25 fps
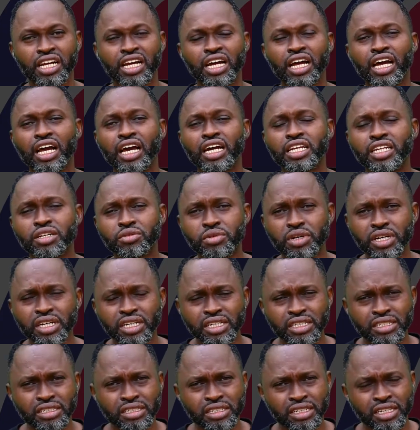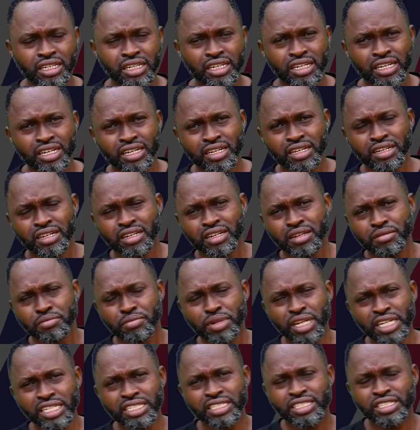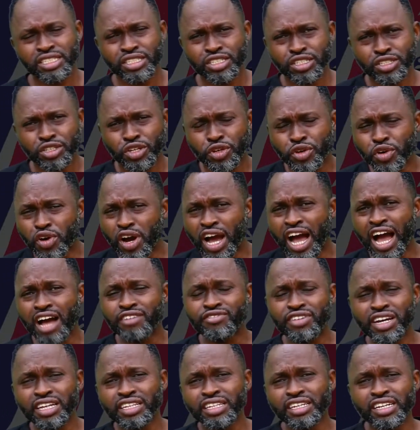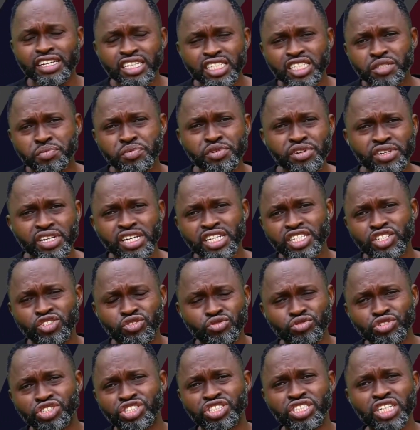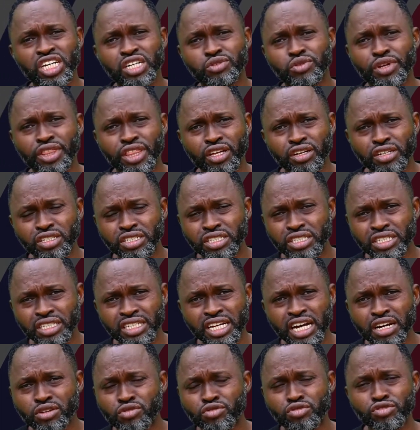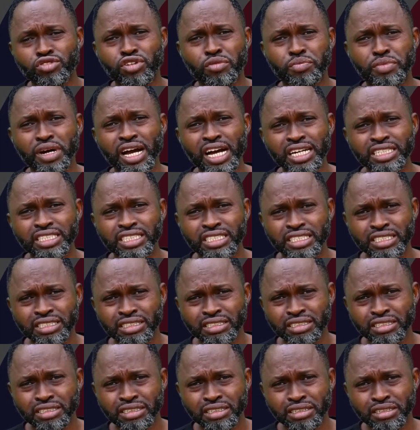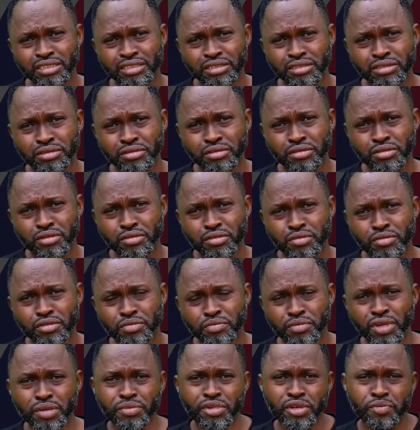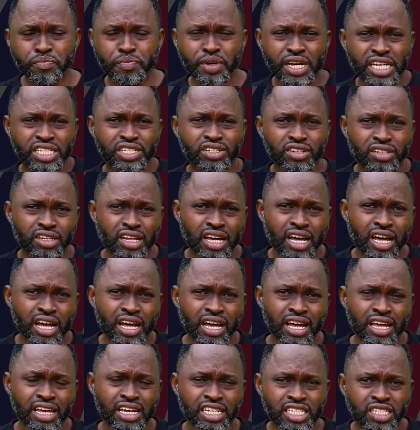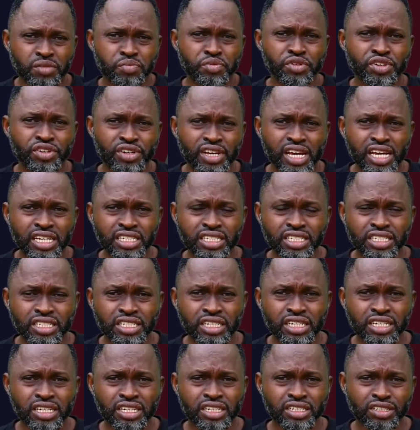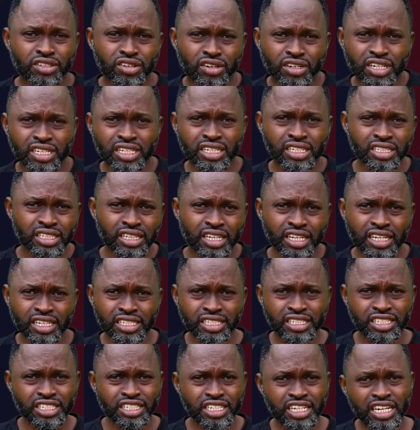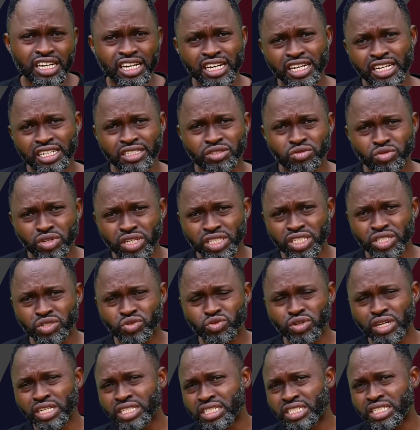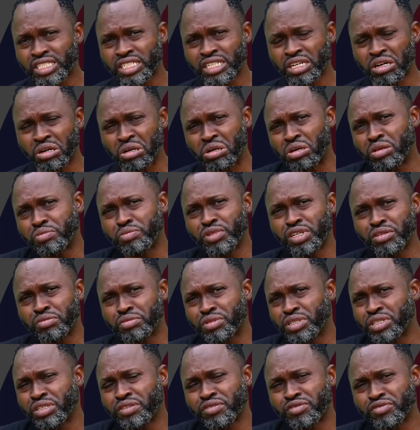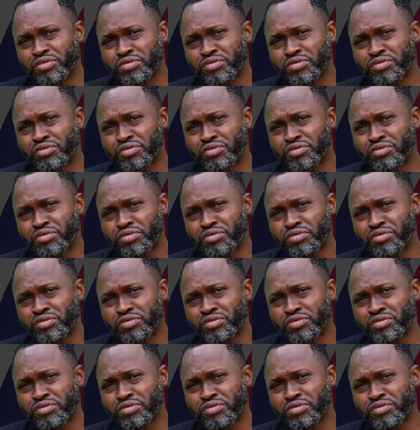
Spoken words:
Anyway, please, do you have any experience to share with us, either good or bad? Maybe personal experience during this year, 2020, or maybe